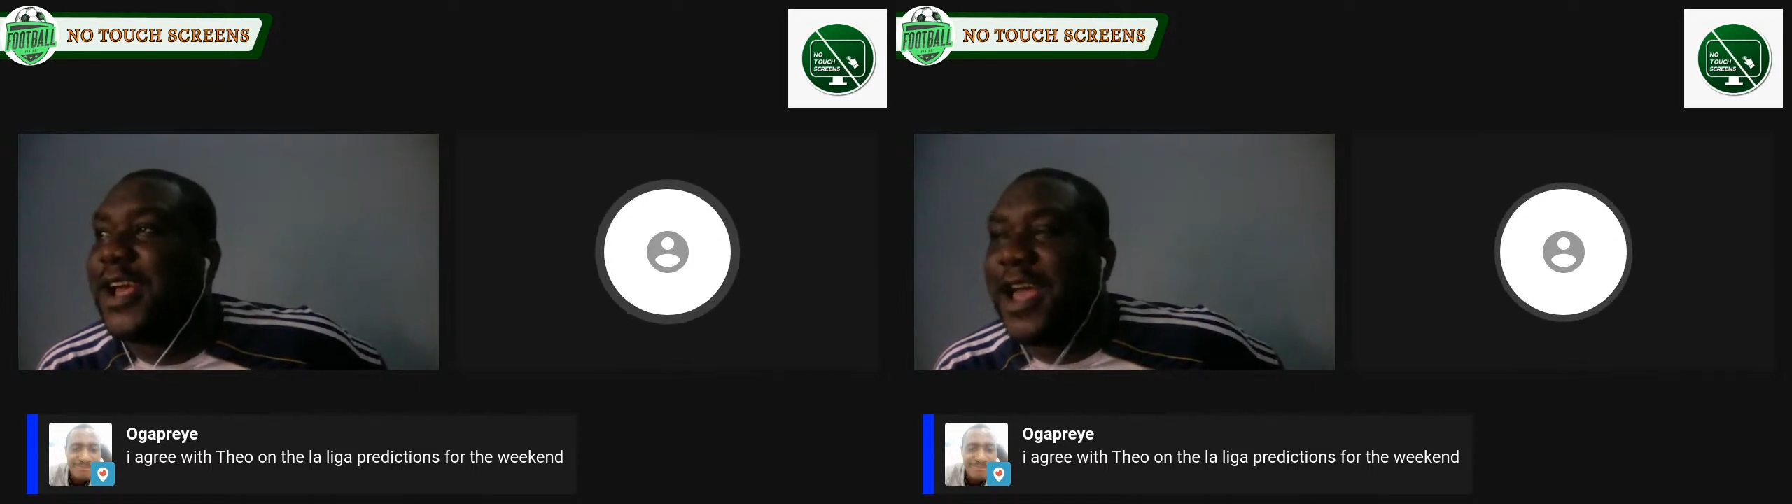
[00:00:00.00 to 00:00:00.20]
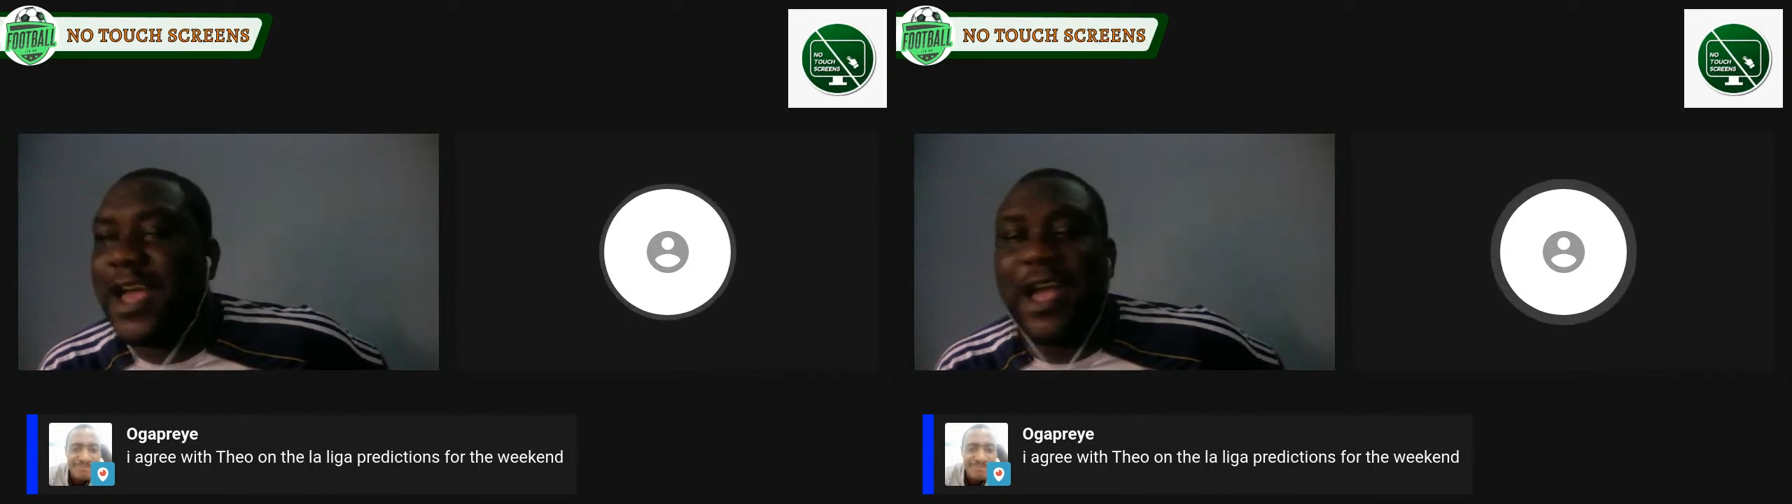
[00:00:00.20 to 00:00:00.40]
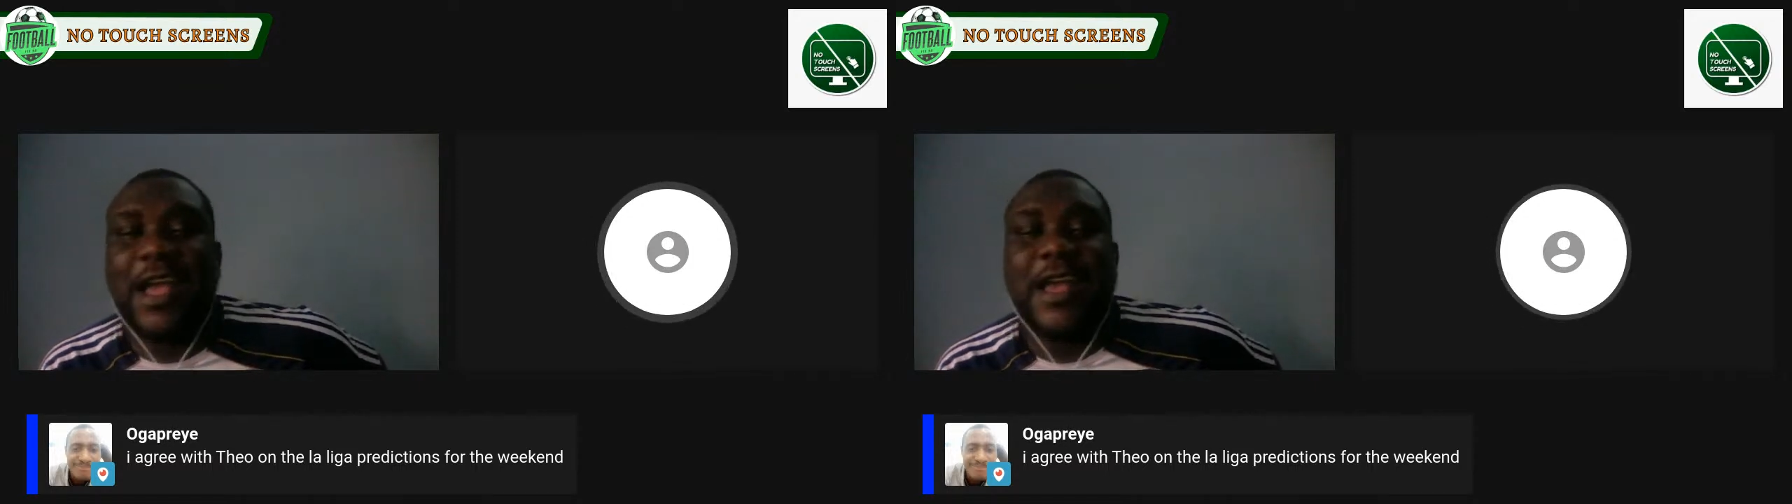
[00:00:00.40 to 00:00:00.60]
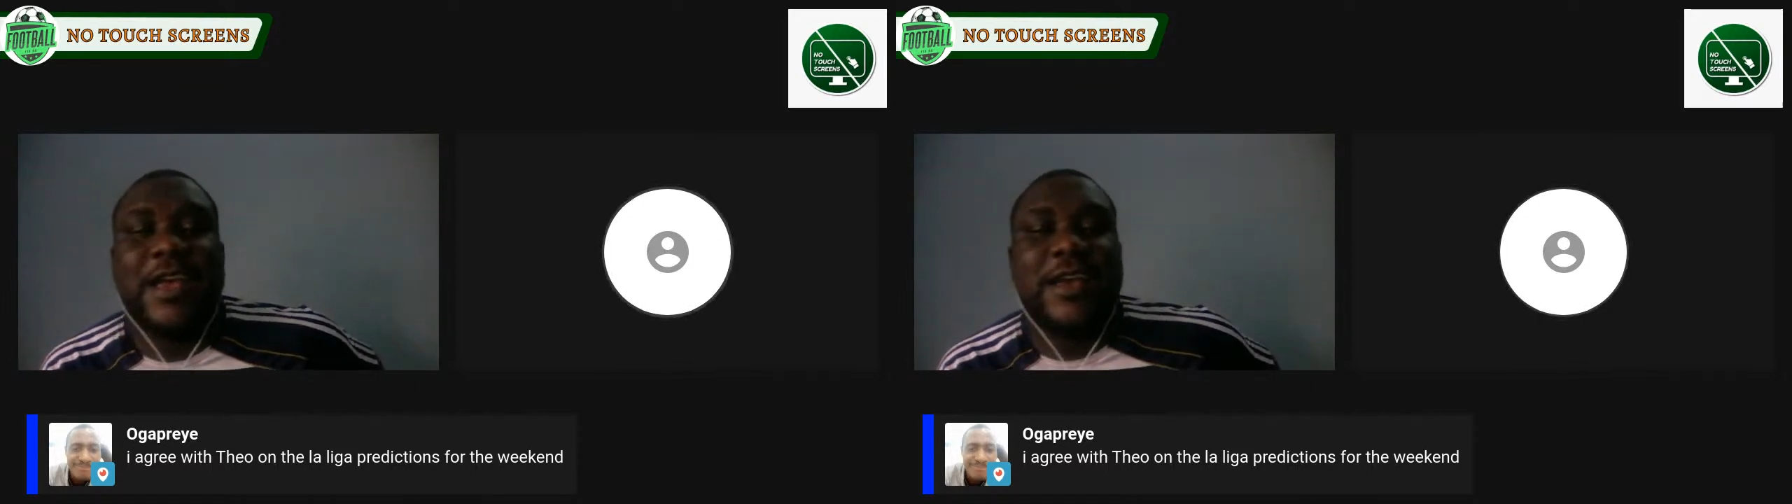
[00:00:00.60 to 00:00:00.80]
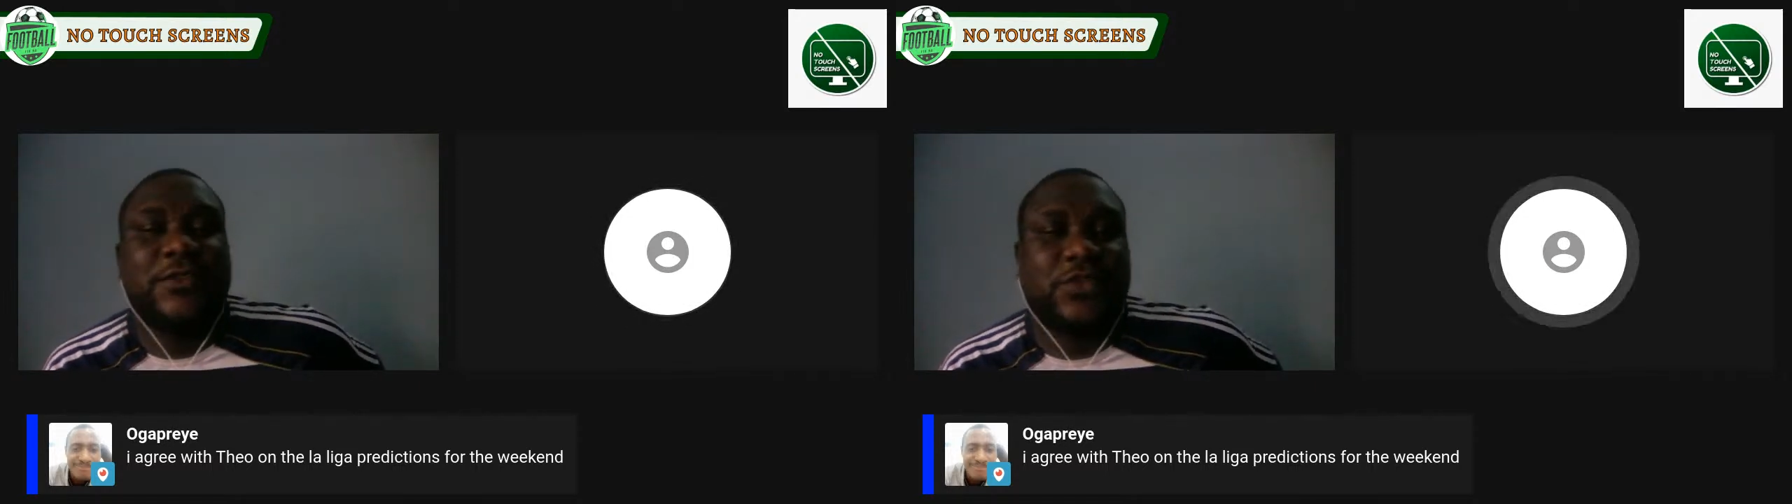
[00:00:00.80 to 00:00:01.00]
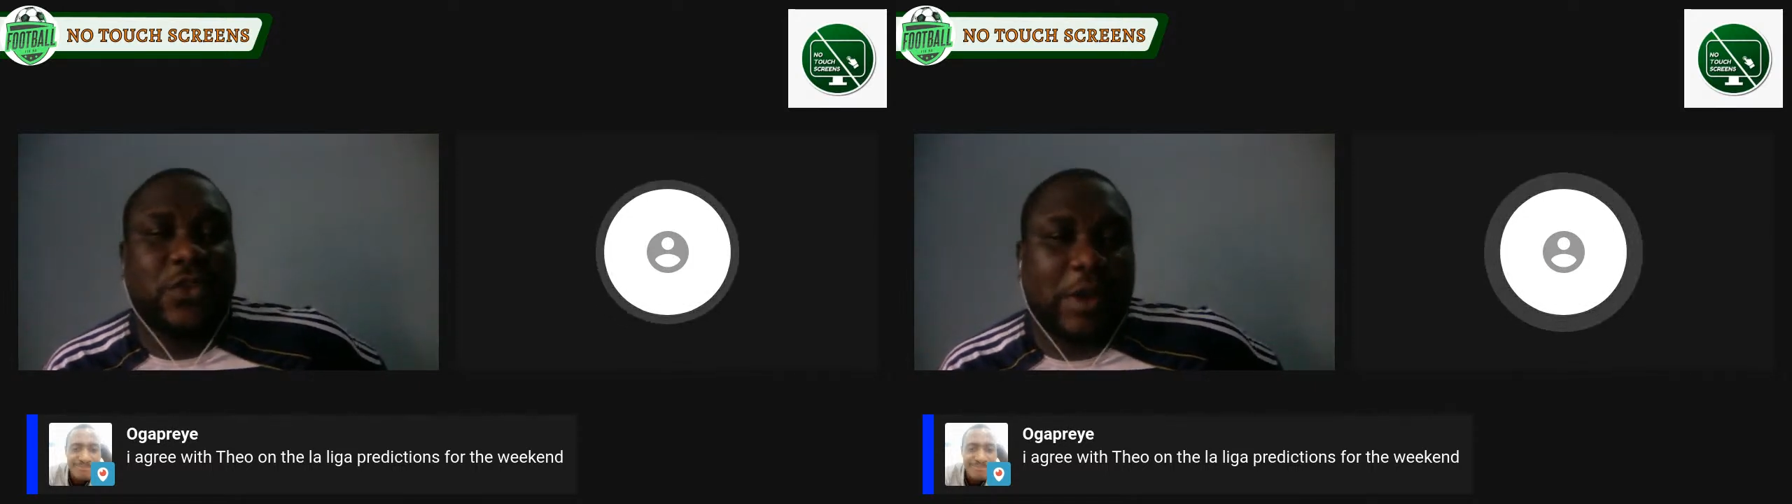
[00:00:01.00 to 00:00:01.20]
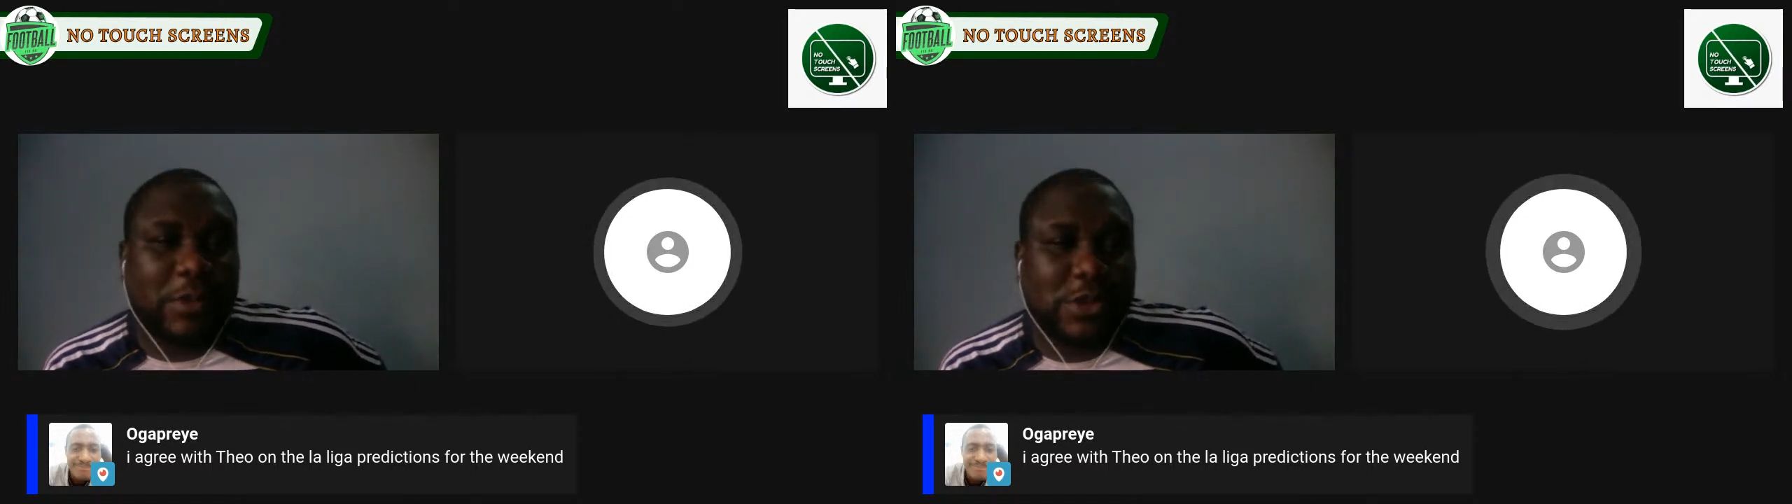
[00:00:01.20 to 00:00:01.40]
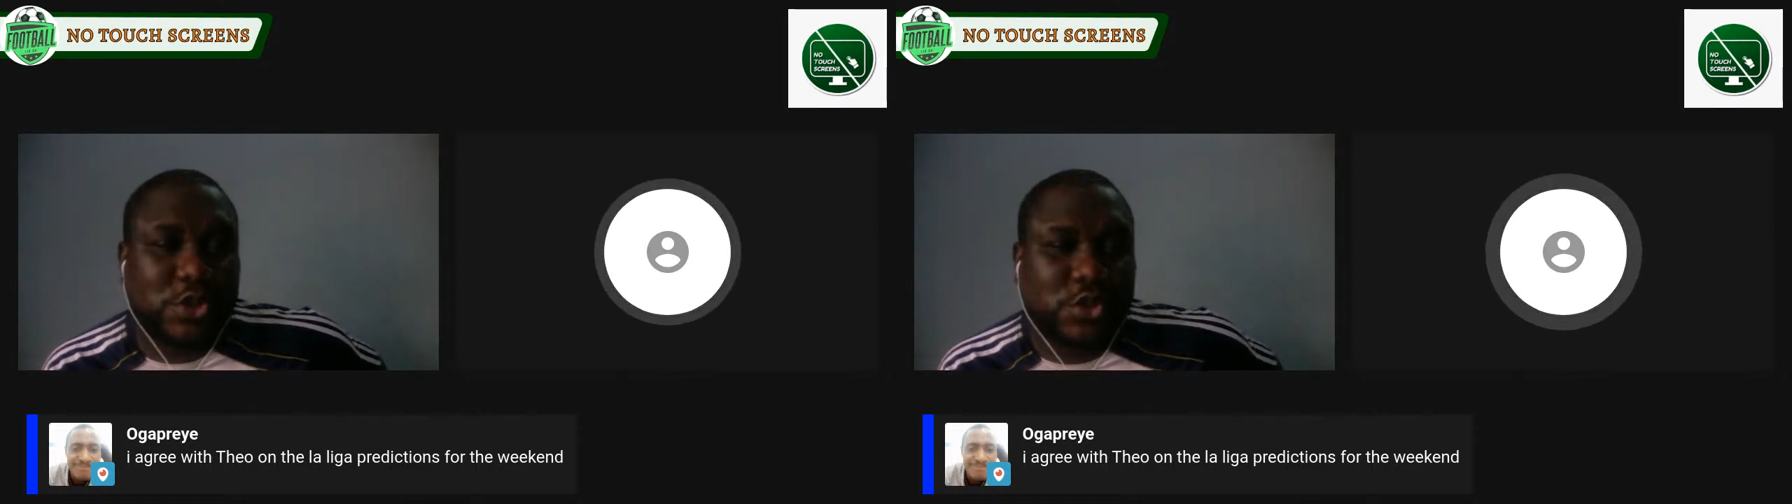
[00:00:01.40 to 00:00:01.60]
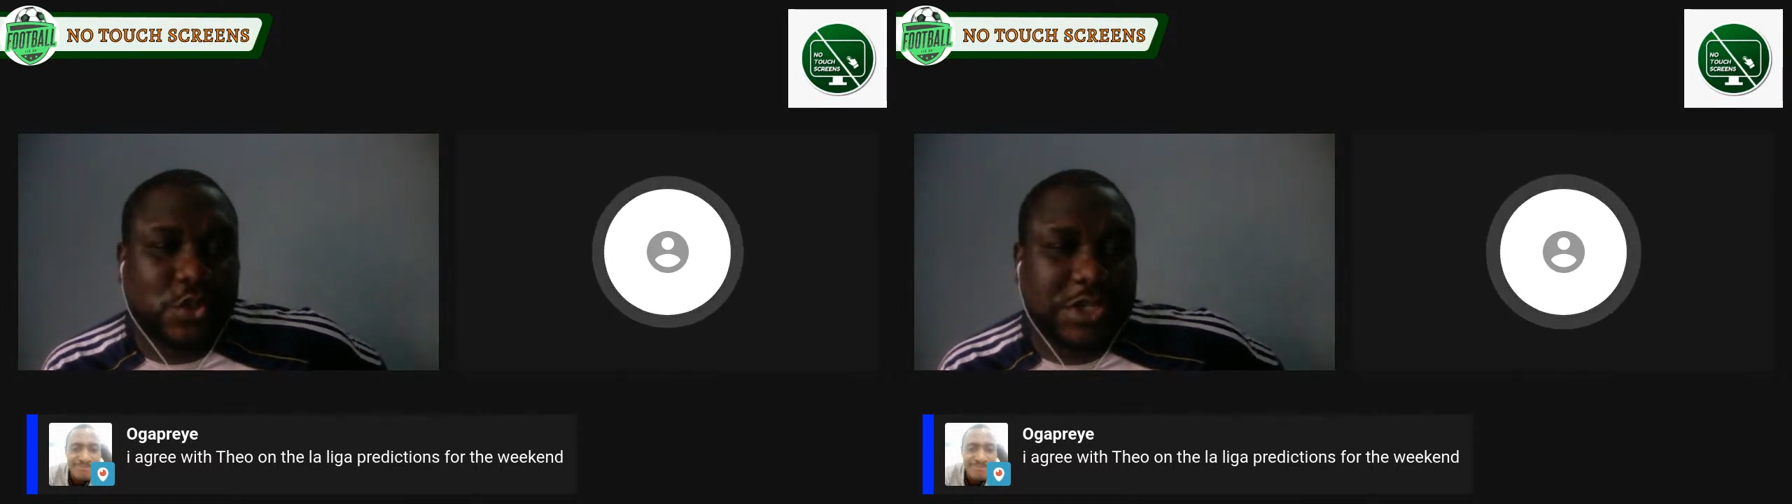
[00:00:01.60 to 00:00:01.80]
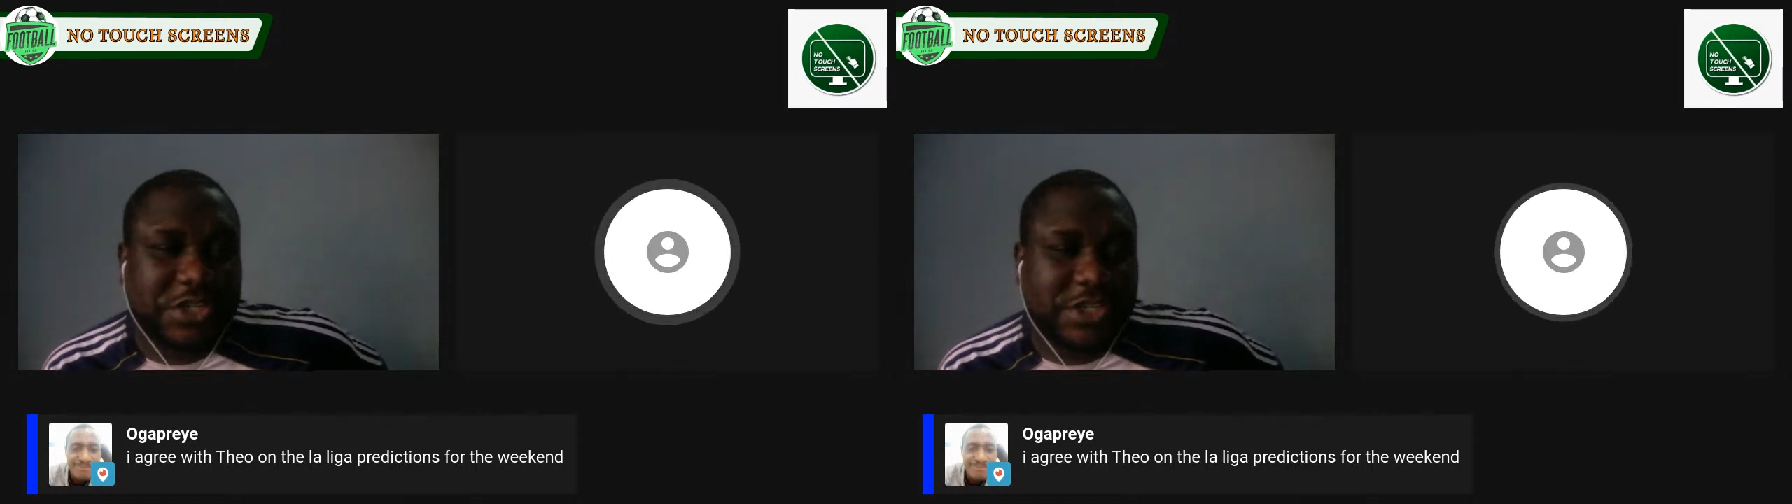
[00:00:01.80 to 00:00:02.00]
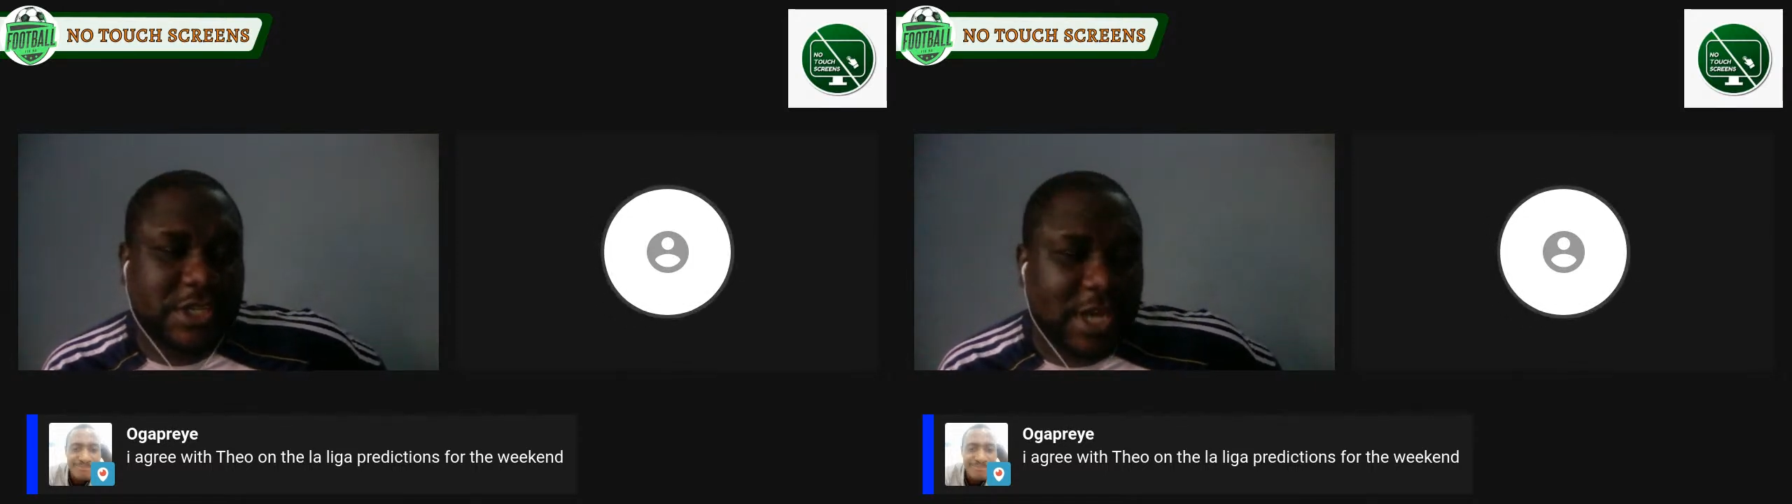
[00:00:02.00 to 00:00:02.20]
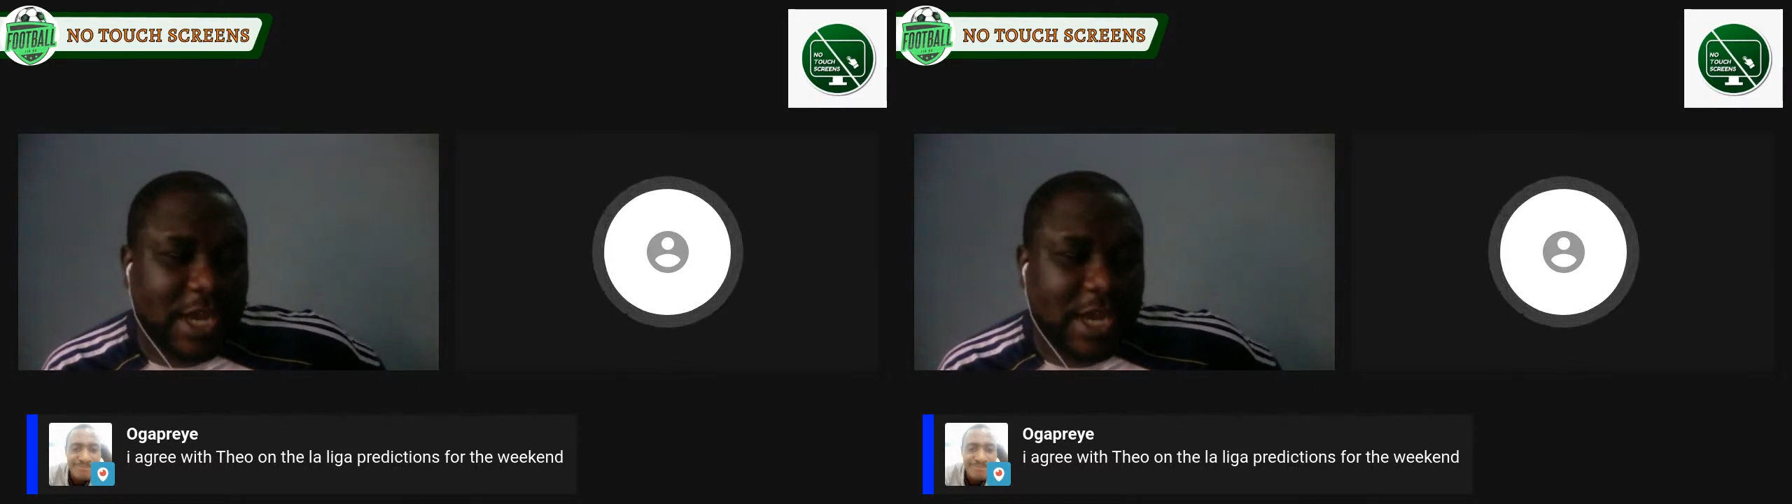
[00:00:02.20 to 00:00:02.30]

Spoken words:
I'm going to switch.